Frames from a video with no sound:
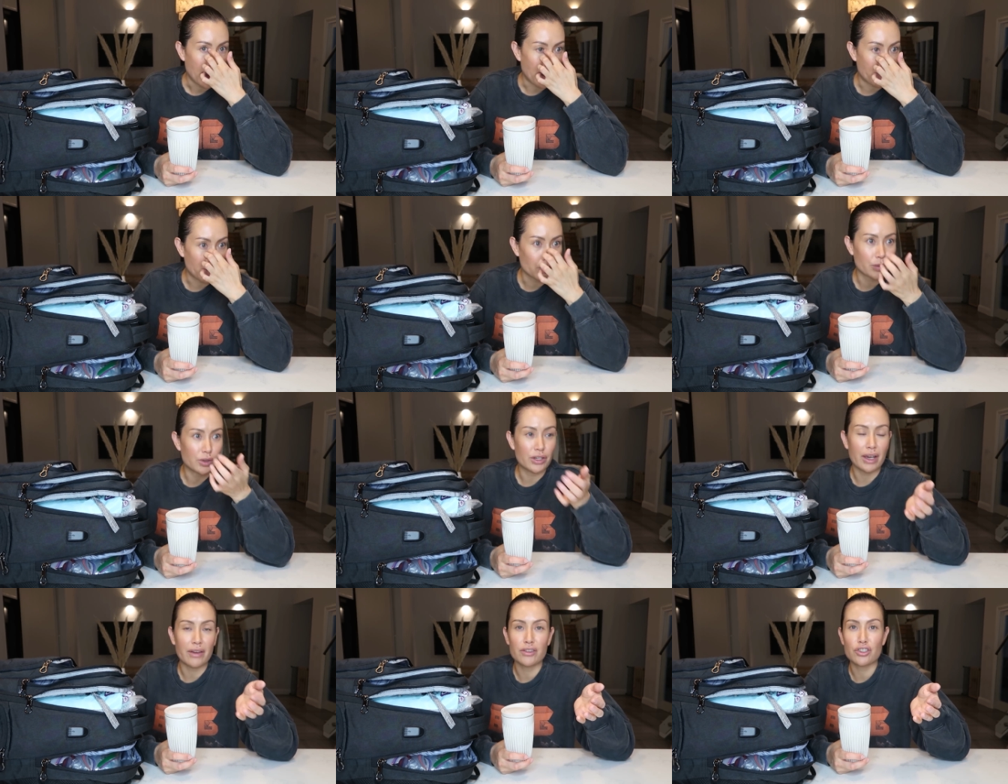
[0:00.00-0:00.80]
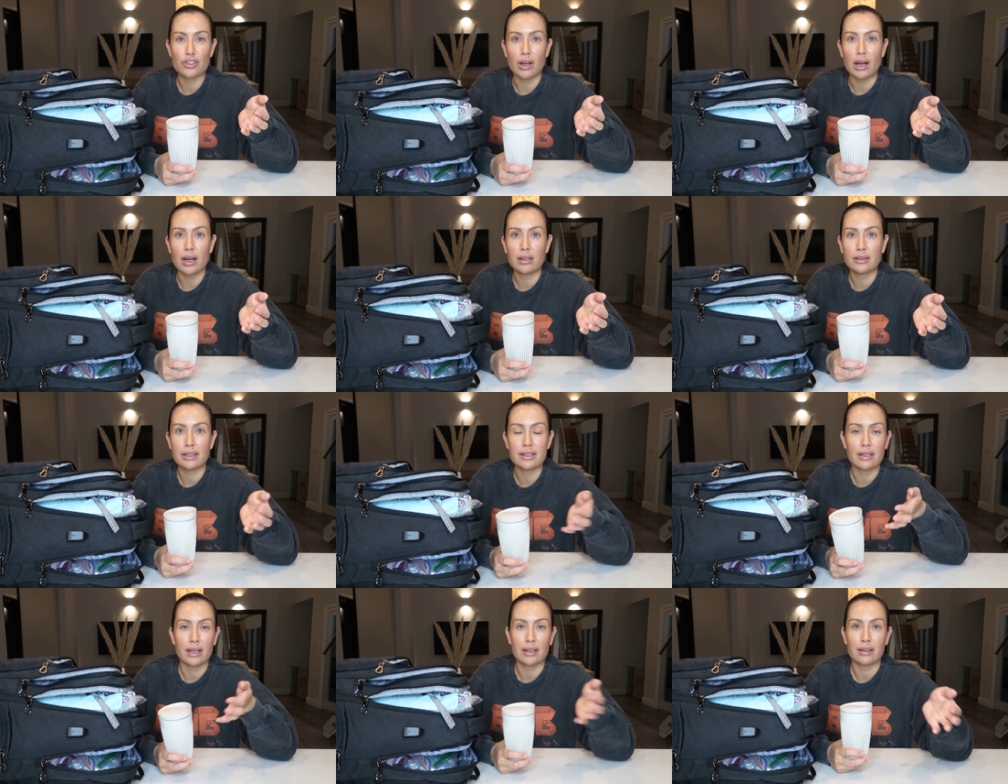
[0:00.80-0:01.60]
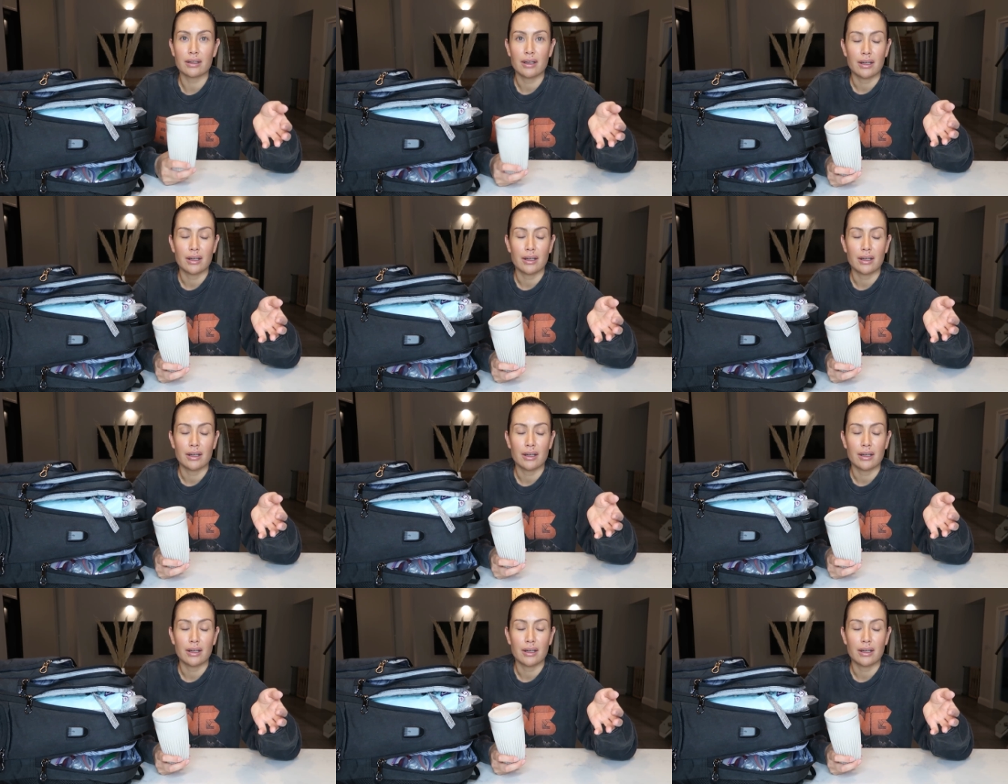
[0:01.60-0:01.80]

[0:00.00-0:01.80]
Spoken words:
And then when you have a child, he's like